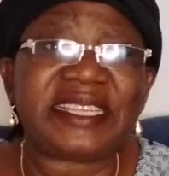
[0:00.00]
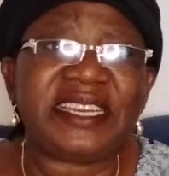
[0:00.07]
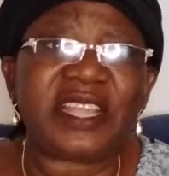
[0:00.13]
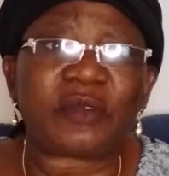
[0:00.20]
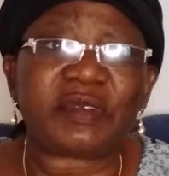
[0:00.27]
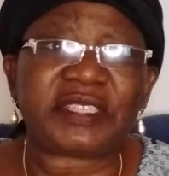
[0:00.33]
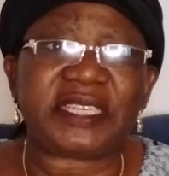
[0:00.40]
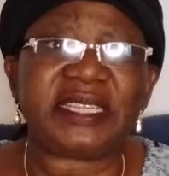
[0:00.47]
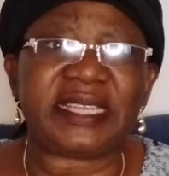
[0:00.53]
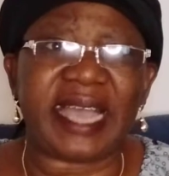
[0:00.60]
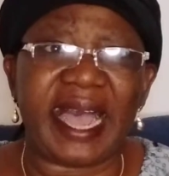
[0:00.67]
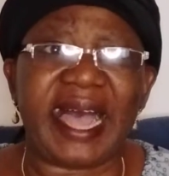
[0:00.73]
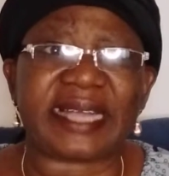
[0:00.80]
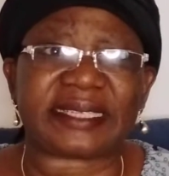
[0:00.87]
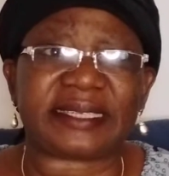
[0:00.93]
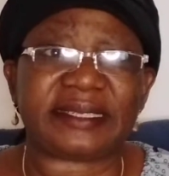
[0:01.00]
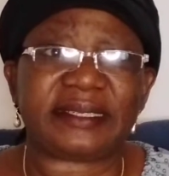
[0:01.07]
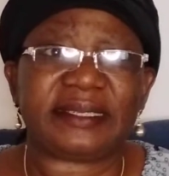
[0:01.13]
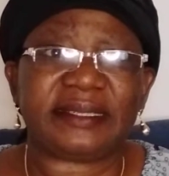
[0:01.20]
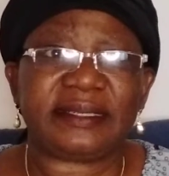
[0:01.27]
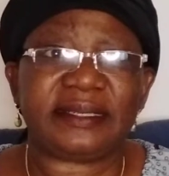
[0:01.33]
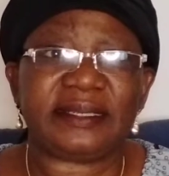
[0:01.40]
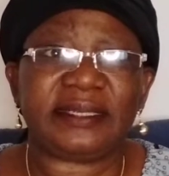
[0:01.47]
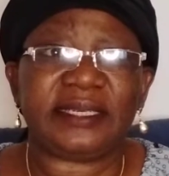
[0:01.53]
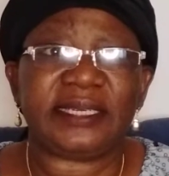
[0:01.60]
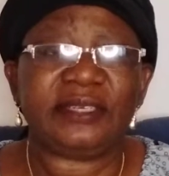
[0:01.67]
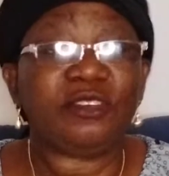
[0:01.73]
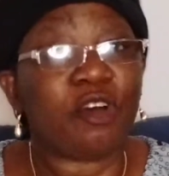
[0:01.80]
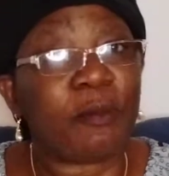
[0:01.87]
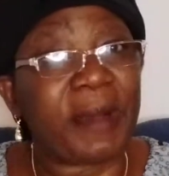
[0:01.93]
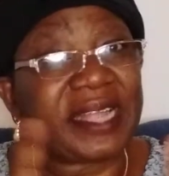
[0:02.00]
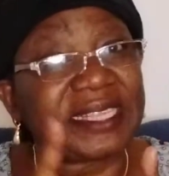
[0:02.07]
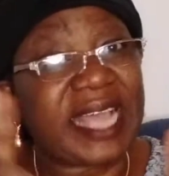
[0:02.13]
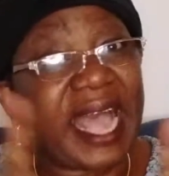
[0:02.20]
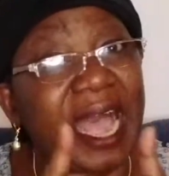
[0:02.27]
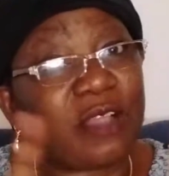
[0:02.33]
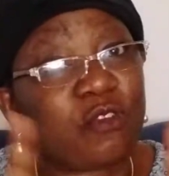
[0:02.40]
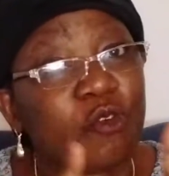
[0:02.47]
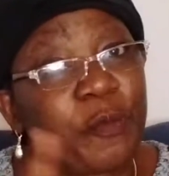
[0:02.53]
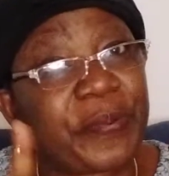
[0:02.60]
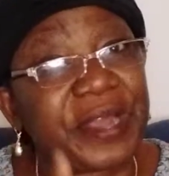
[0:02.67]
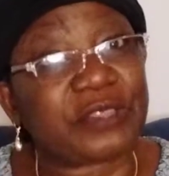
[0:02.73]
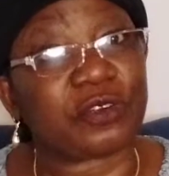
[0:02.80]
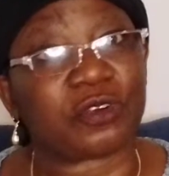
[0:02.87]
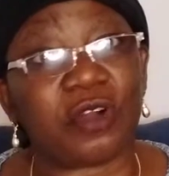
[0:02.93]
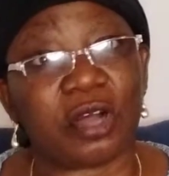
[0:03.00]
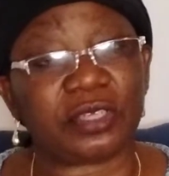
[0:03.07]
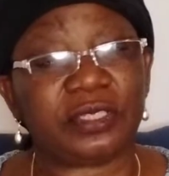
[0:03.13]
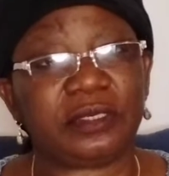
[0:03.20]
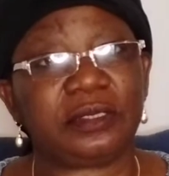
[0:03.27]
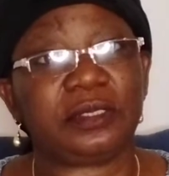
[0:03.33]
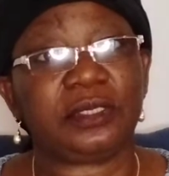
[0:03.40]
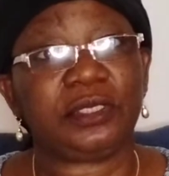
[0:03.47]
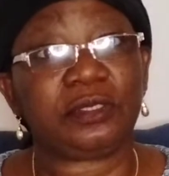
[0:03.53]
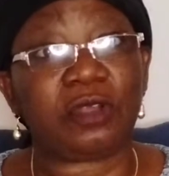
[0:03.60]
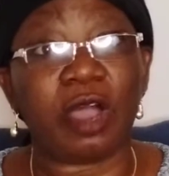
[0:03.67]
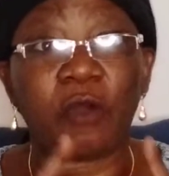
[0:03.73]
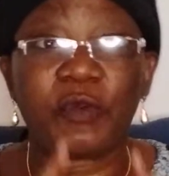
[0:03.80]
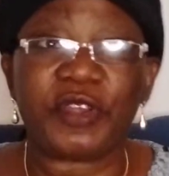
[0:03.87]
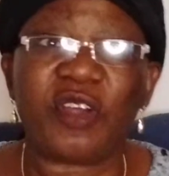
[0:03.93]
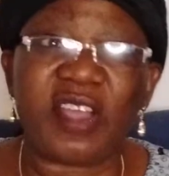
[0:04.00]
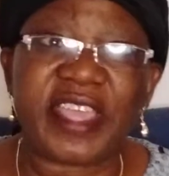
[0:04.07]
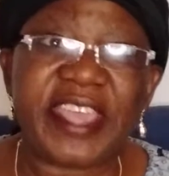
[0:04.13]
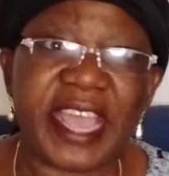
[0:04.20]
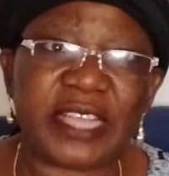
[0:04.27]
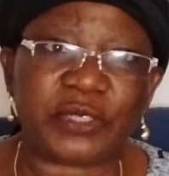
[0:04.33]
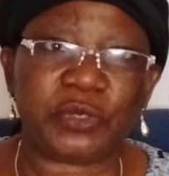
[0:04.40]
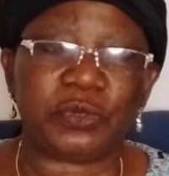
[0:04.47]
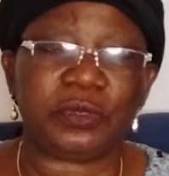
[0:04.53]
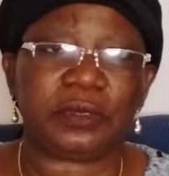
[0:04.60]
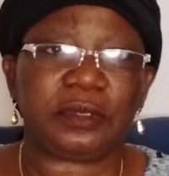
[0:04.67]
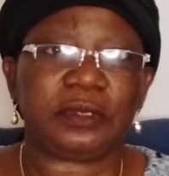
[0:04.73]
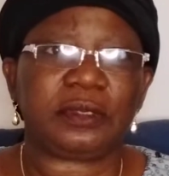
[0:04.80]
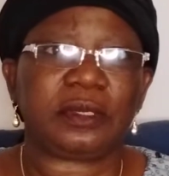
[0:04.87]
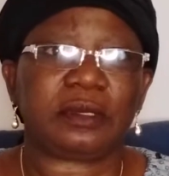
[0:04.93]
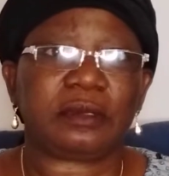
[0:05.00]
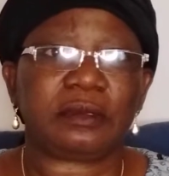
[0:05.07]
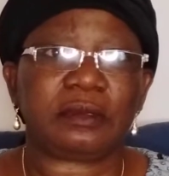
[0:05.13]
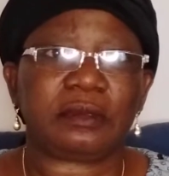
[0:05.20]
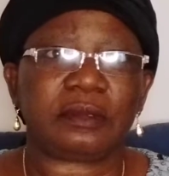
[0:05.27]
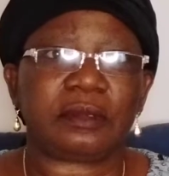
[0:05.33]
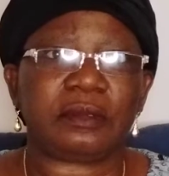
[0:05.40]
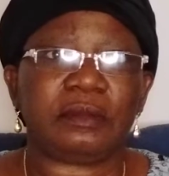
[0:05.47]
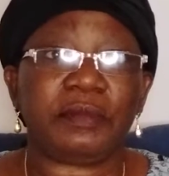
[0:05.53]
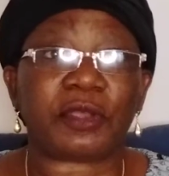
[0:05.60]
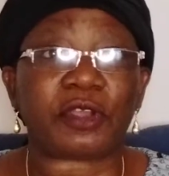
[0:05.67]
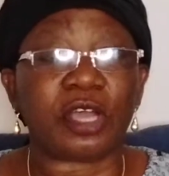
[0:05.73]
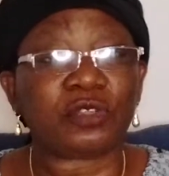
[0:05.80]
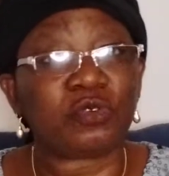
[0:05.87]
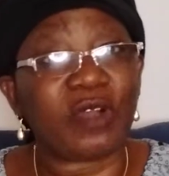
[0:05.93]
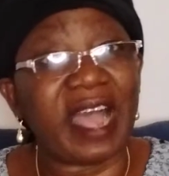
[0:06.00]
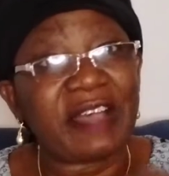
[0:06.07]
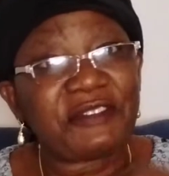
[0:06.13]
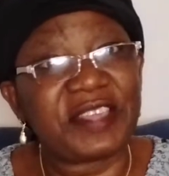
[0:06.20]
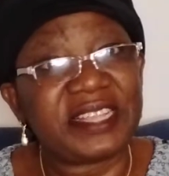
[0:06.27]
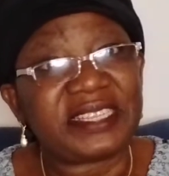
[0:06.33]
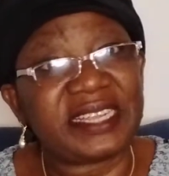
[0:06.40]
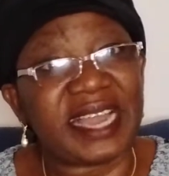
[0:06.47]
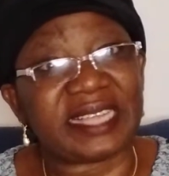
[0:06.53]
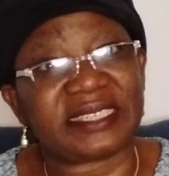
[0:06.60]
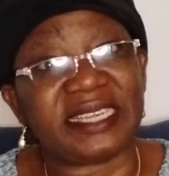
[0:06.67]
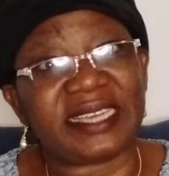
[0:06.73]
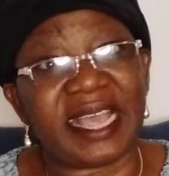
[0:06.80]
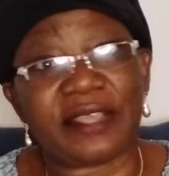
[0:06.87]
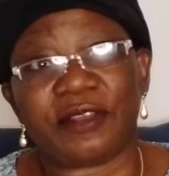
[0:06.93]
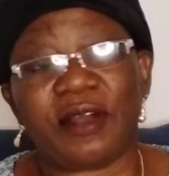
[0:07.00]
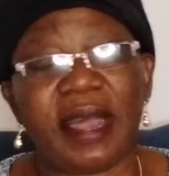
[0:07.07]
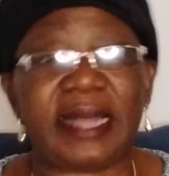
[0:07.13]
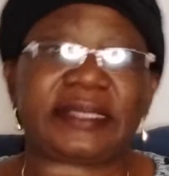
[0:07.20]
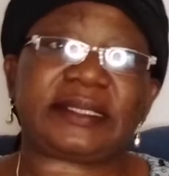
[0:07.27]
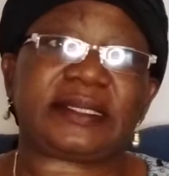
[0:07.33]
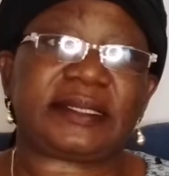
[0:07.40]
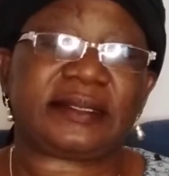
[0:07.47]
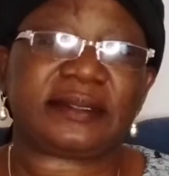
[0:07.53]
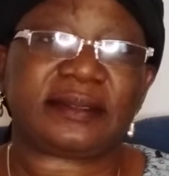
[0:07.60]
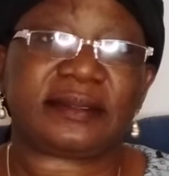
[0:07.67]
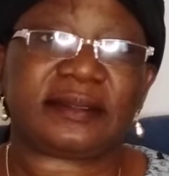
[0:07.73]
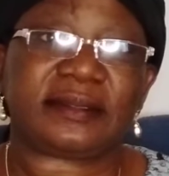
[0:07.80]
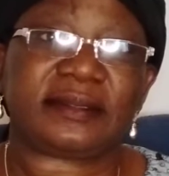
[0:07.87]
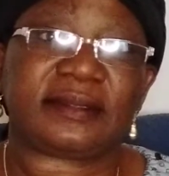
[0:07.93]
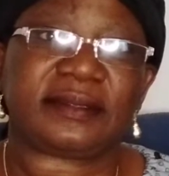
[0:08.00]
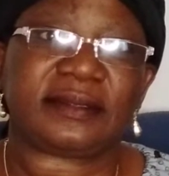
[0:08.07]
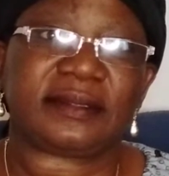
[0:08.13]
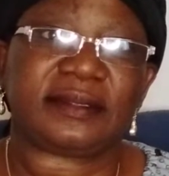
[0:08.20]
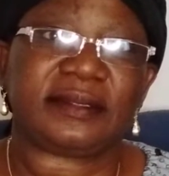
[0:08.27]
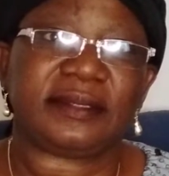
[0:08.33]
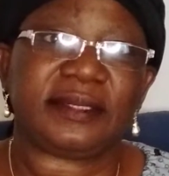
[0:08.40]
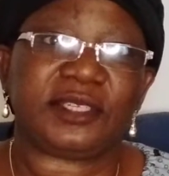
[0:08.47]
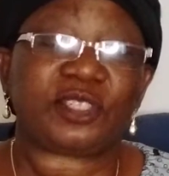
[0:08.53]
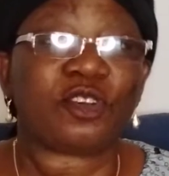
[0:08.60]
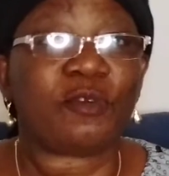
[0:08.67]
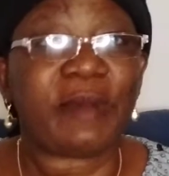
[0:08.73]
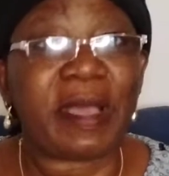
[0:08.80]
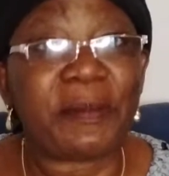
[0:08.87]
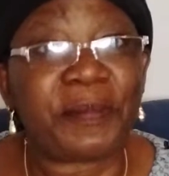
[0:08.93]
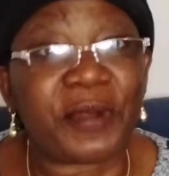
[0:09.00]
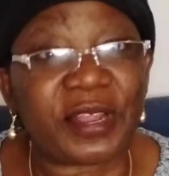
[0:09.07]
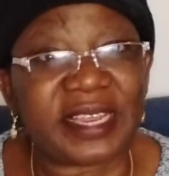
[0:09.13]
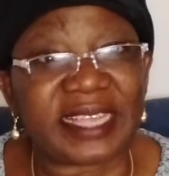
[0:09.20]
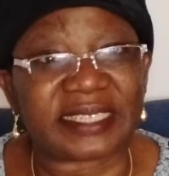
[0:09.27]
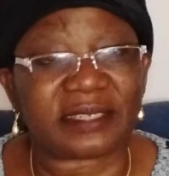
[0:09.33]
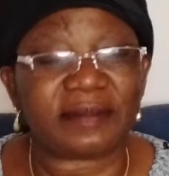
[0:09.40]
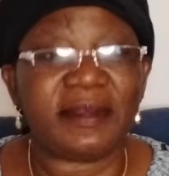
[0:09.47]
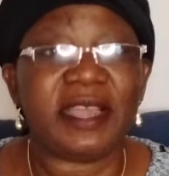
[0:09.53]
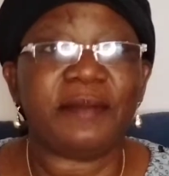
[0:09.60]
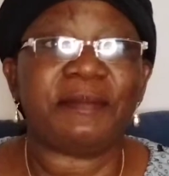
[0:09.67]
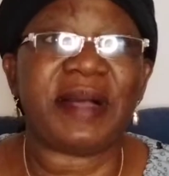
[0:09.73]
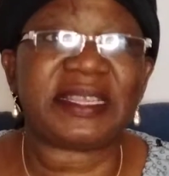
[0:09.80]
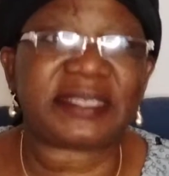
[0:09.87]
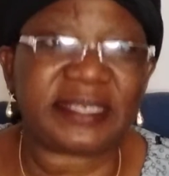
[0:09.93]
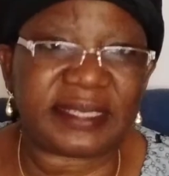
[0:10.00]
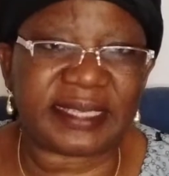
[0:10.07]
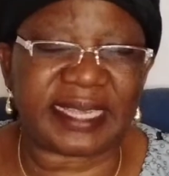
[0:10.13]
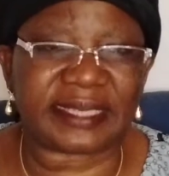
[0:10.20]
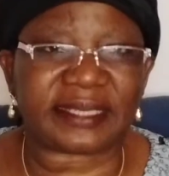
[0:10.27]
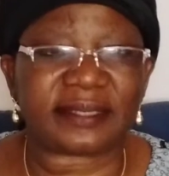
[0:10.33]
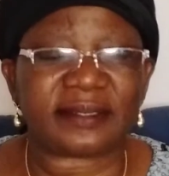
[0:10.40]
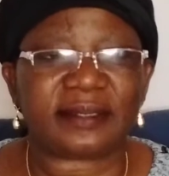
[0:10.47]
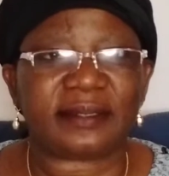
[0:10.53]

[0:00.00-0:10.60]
iniquity in their heart, no matter how you will pray to God, God will not hear you. Because you have hidden agenda in your heart. So my brothers, my sisters,